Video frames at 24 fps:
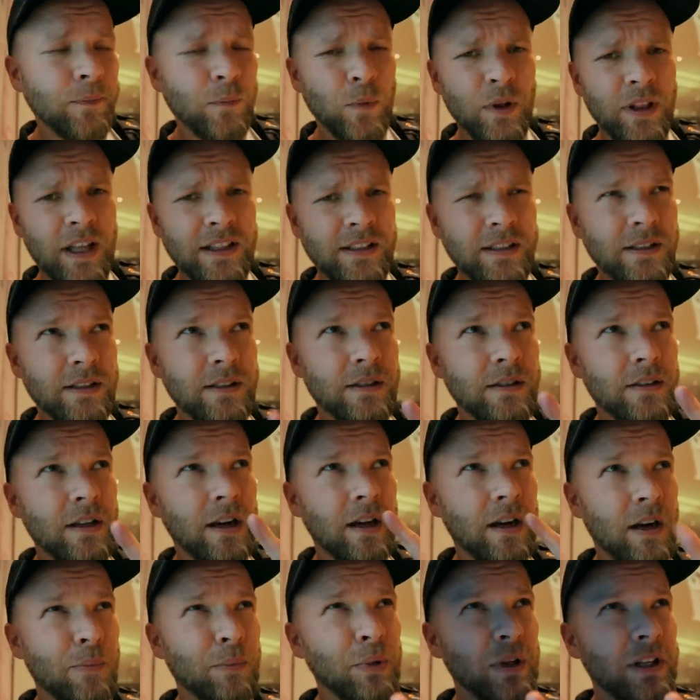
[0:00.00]
Well, that's
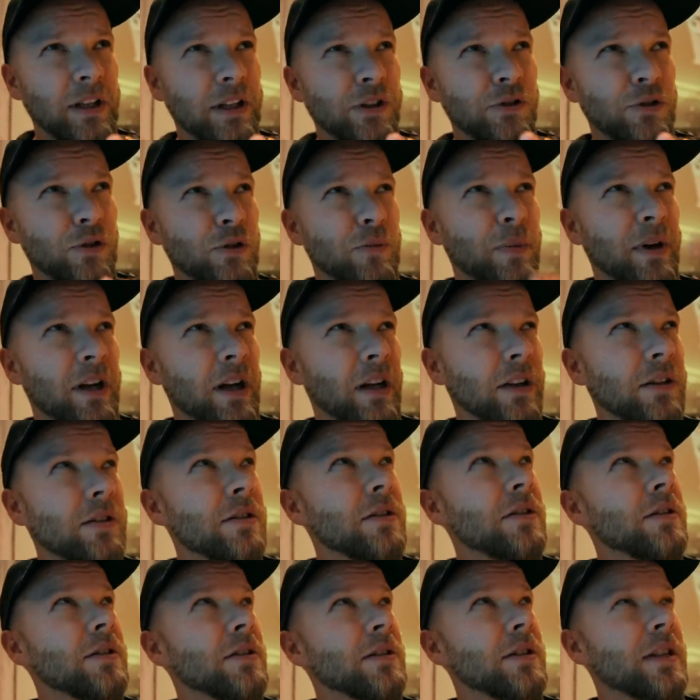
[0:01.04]
not completely true, but I'll
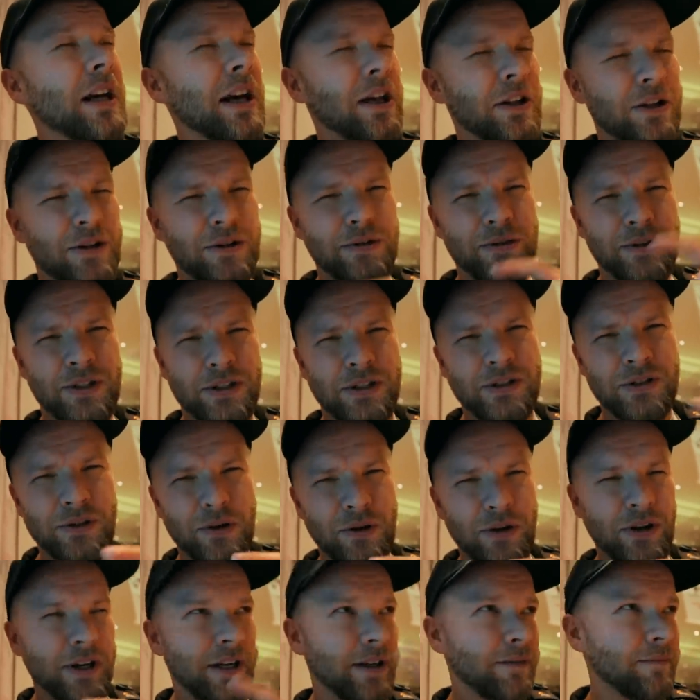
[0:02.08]
tell you the
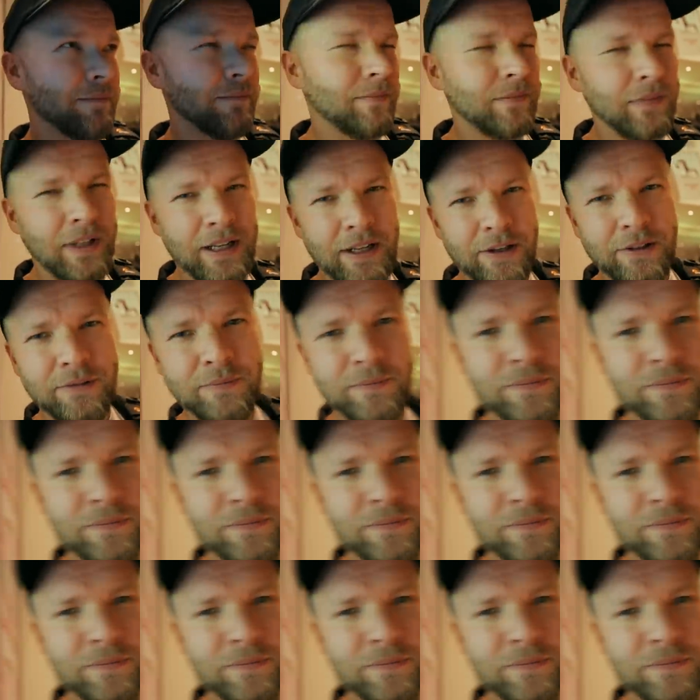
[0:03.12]
story later.